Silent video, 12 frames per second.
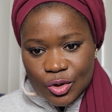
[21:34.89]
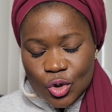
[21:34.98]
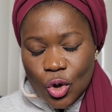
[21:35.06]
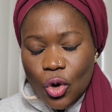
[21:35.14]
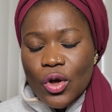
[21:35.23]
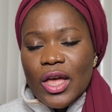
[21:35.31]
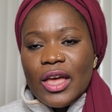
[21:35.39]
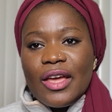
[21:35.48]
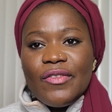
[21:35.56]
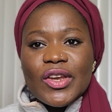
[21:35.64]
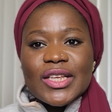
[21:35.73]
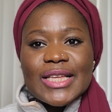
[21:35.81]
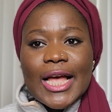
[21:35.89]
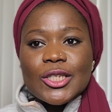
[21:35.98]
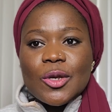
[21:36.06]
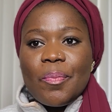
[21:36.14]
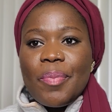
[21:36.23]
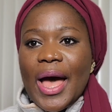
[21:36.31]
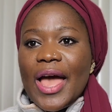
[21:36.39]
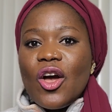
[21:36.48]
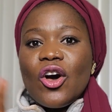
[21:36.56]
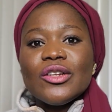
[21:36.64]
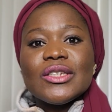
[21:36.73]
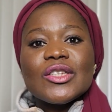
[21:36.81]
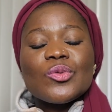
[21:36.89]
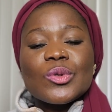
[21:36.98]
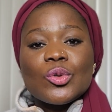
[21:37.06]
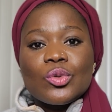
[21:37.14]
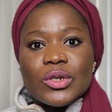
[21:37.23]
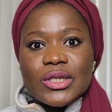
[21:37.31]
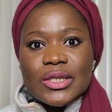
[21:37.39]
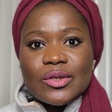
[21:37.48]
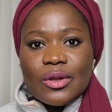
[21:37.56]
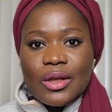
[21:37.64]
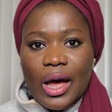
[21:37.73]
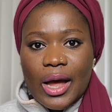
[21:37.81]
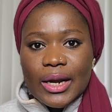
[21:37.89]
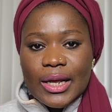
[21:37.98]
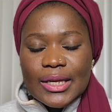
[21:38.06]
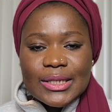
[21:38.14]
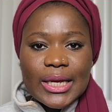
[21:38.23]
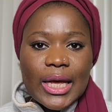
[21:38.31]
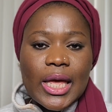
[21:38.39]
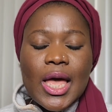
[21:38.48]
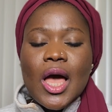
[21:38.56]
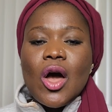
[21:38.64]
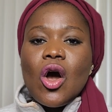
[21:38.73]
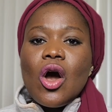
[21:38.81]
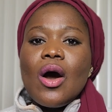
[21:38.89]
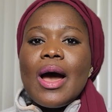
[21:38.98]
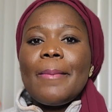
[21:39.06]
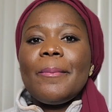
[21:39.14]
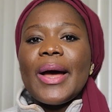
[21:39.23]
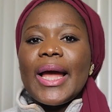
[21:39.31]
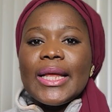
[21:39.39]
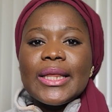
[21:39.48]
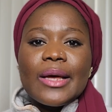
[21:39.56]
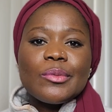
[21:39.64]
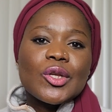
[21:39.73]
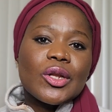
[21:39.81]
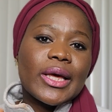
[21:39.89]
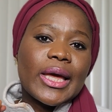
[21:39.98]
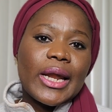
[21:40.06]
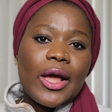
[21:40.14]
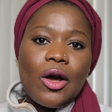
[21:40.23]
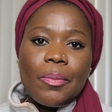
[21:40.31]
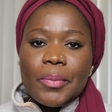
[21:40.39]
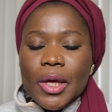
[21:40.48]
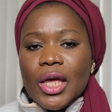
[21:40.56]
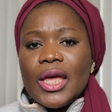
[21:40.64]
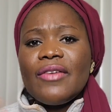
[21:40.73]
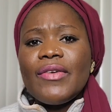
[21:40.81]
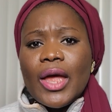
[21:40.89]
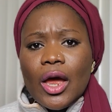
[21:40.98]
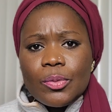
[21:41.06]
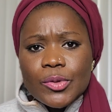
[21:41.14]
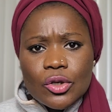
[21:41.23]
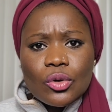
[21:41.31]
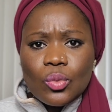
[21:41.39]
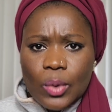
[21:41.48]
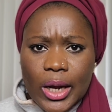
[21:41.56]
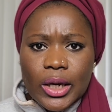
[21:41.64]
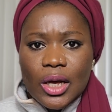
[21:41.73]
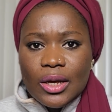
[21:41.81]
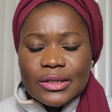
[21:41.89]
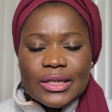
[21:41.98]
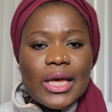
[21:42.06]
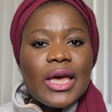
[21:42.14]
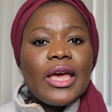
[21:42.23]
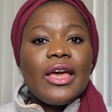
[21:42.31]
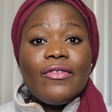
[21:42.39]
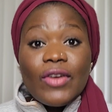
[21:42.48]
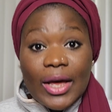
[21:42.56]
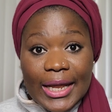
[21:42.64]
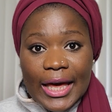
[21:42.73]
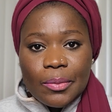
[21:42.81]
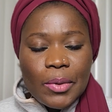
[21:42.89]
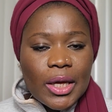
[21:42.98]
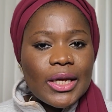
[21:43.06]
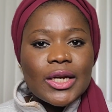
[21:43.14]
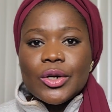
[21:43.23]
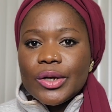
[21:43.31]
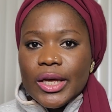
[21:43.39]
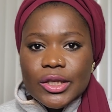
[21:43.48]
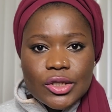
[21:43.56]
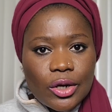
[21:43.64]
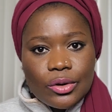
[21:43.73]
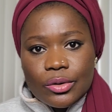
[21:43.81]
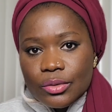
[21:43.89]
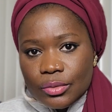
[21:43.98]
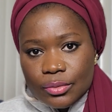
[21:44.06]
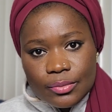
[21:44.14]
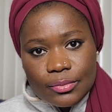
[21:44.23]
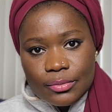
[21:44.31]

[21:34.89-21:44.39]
So if you decide to buy all these resources online and say, "Oh, I'm buying them so they can help me," if it helps you, why not? If you're like me, create your own.